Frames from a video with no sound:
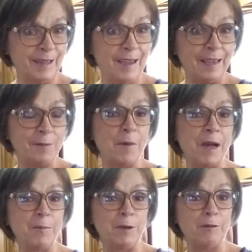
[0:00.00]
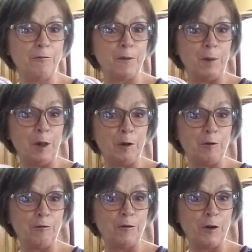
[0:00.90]
I get my beef from a
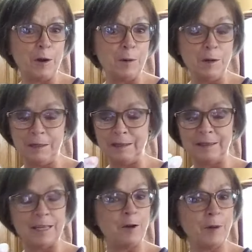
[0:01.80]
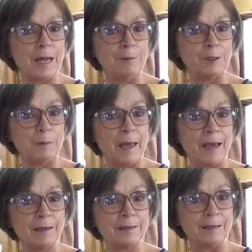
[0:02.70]
local farmer, and this is how it comes
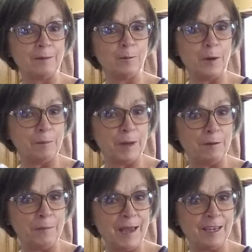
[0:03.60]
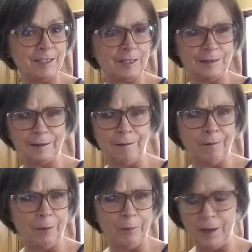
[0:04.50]
packed in 1-pound packages,
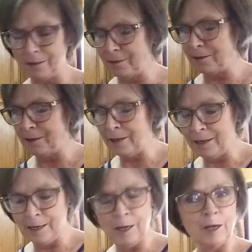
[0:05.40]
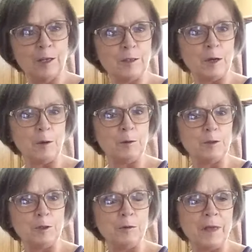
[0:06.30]
the best. So
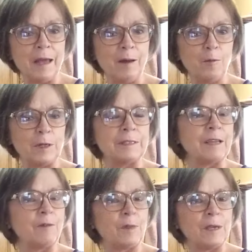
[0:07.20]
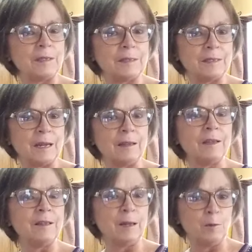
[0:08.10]
do that once everything is done,
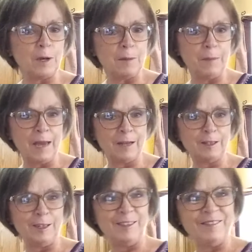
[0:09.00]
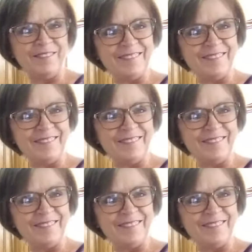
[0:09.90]
and then we'll come back to you.